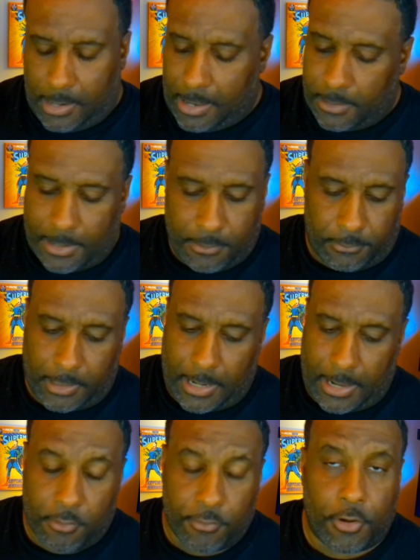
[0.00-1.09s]

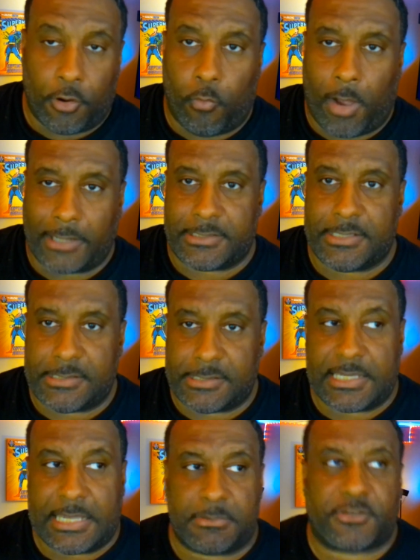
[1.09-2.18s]
don't know why
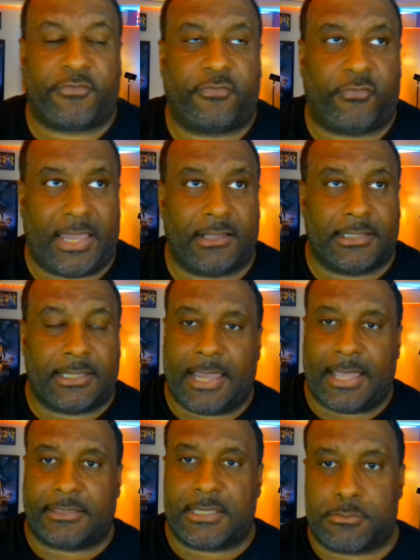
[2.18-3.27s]
DC keeps failing
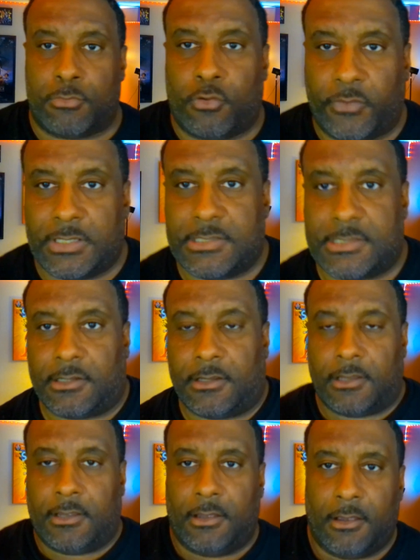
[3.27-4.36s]
at these movies,
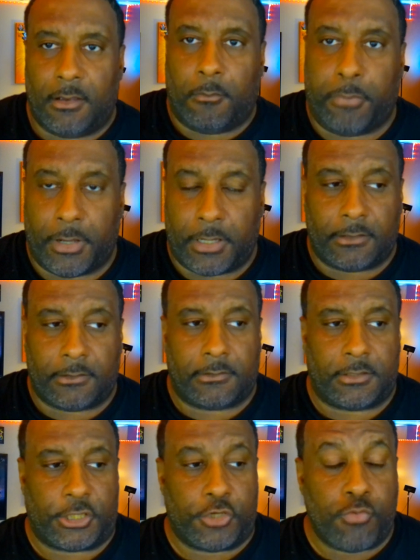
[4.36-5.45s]
but
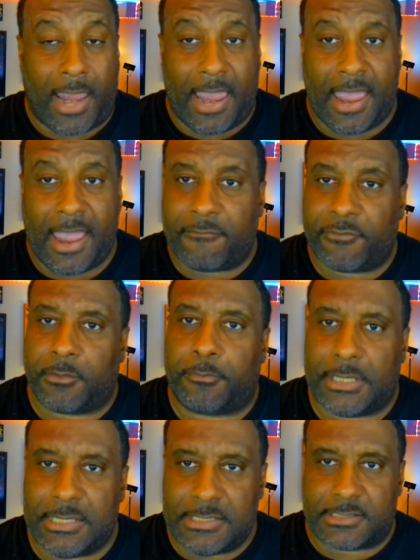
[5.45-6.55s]
you have the
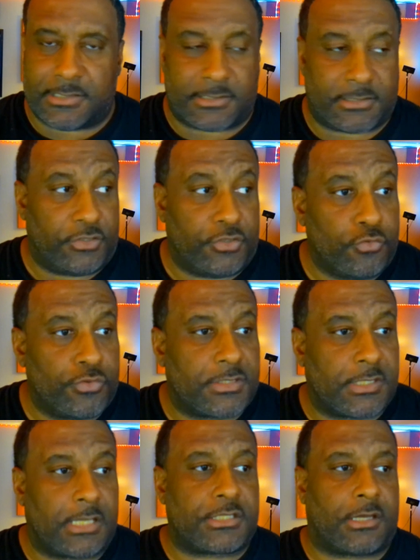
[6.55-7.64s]
pieces to do
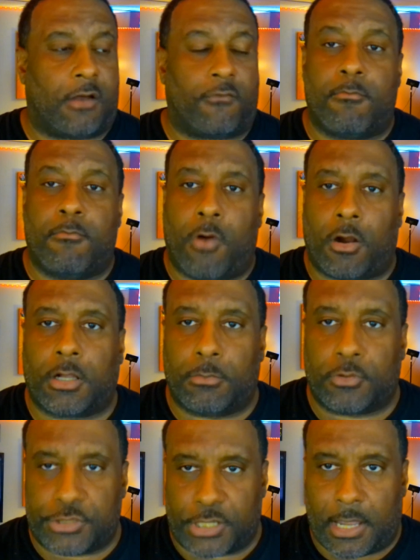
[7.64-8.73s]
such a
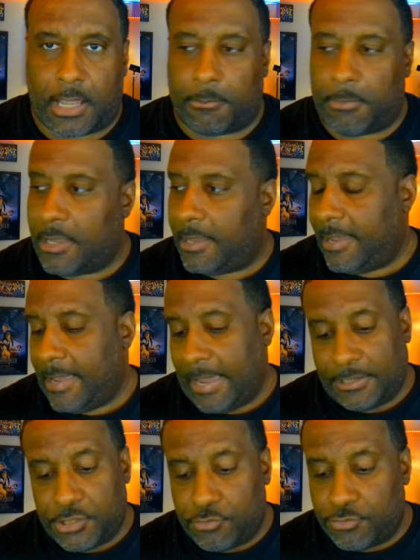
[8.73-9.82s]
remarkable job,
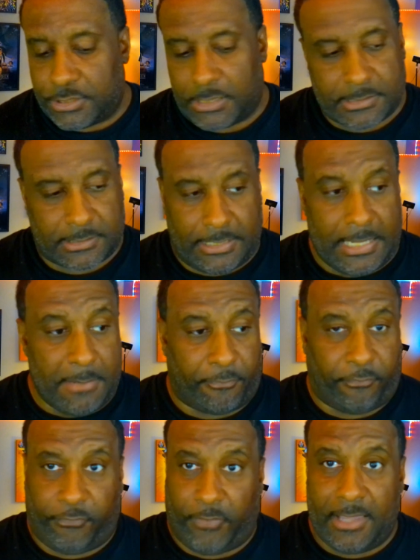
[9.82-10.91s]
and you just keep
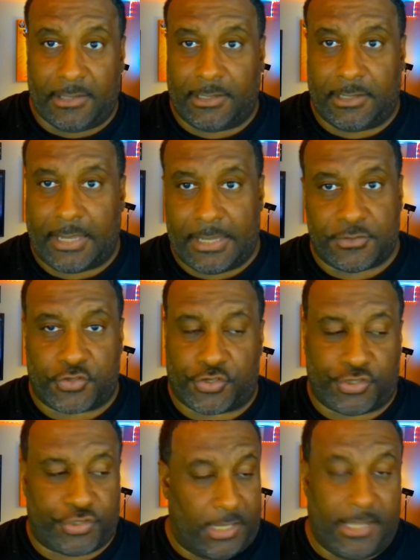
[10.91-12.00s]
failing and
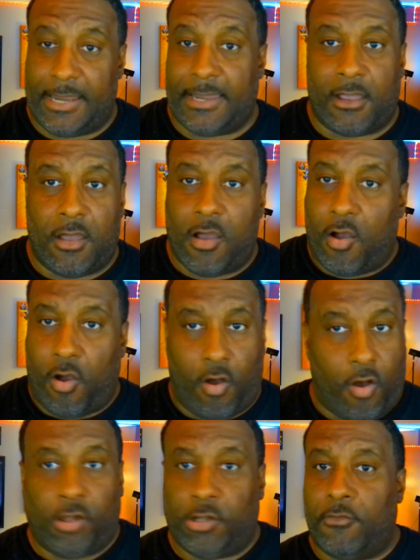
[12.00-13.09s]
shitting
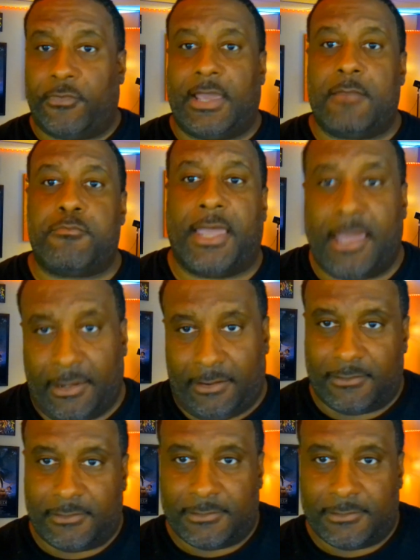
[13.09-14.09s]
all over that bed.